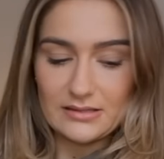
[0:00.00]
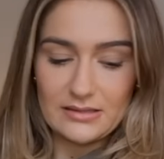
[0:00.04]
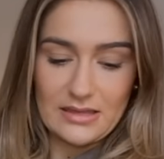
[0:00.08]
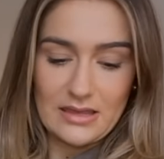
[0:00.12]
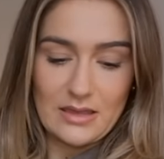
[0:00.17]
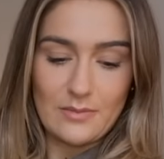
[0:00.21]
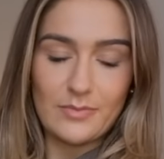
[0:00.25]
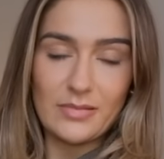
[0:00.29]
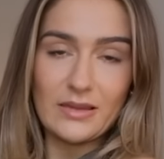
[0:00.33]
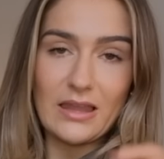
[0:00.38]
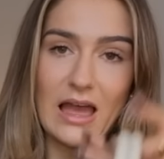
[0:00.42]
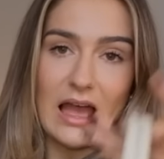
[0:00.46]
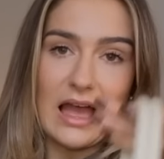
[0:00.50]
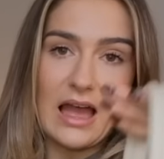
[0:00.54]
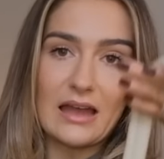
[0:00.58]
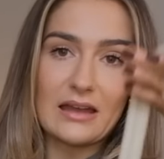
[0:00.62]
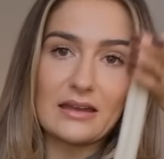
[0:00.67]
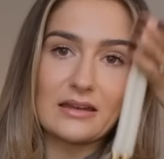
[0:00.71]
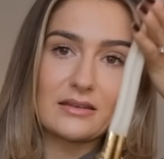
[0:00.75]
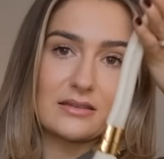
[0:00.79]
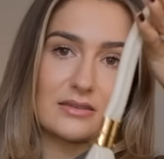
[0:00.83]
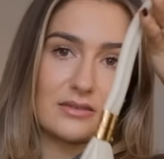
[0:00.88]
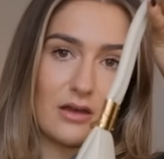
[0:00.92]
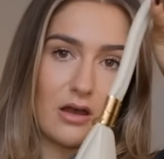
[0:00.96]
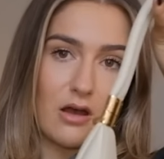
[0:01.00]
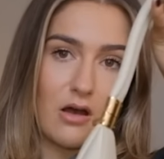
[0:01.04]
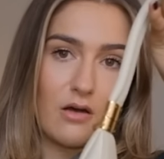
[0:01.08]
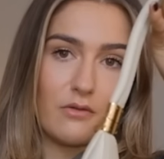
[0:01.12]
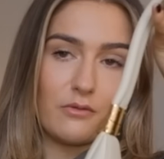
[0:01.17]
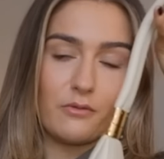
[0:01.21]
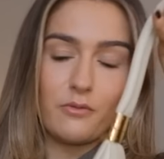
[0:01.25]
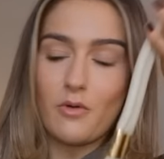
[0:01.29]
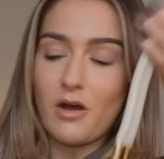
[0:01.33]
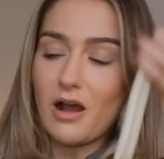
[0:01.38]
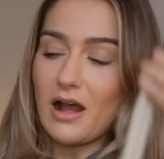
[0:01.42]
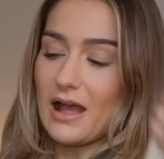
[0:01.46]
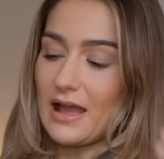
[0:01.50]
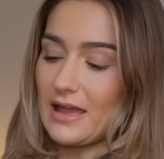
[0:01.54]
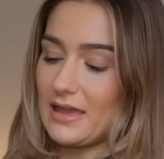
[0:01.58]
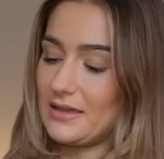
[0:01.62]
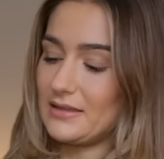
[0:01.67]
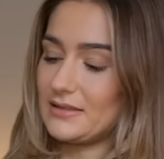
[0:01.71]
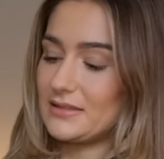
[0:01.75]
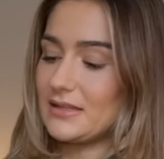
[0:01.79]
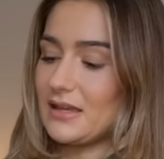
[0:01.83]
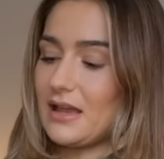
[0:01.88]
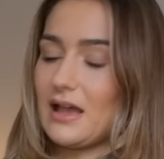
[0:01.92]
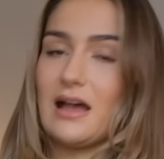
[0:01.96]
the black, the
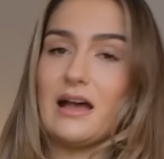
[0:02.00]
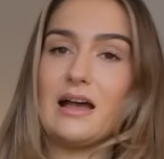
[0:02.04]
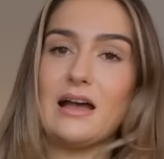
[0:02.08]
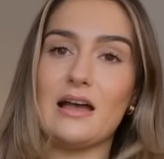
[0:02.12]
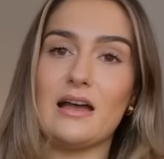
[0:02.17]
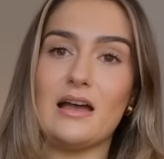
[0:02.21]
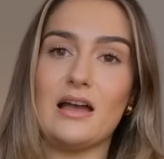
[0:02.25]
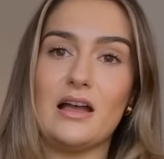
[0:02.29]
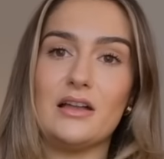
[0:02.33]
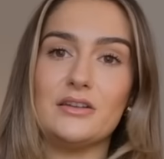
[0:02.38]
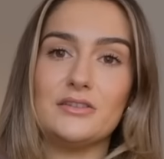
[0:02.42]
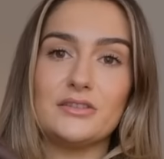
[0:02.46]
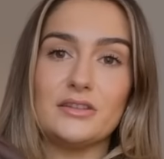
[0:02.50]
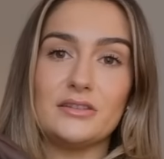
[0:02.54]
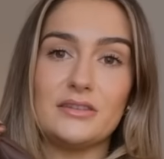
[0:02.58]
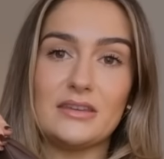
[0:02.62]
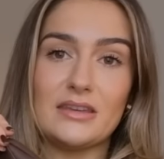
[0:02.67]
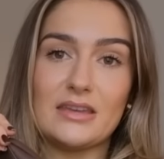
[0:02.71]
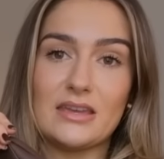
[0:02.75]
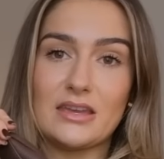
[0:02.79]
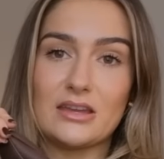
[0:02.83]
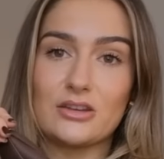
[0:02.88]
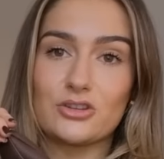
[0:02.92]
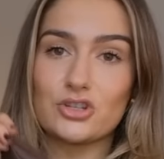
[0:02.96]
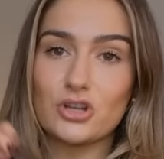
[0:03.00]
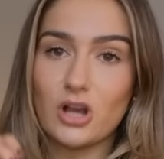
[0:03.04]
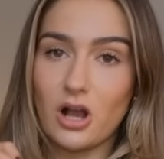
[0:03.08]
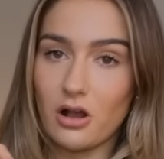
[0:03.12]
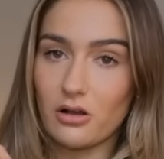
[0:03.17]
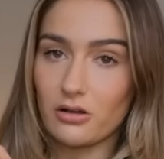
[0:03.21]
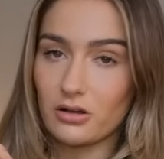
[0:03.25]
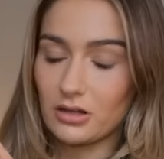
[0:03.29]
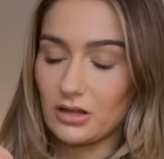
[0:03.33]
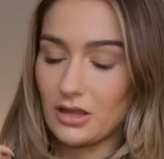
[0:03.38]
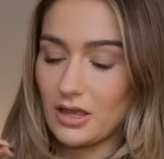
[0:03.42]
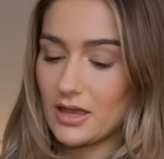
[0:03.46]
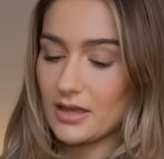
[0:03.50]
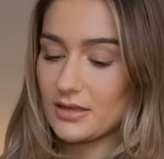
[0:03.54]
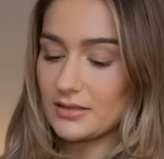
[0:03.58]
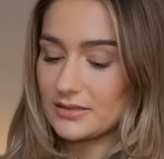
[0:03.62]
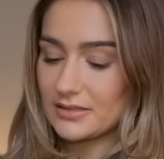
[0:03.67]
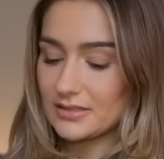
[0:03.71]
off-white and the chocolate.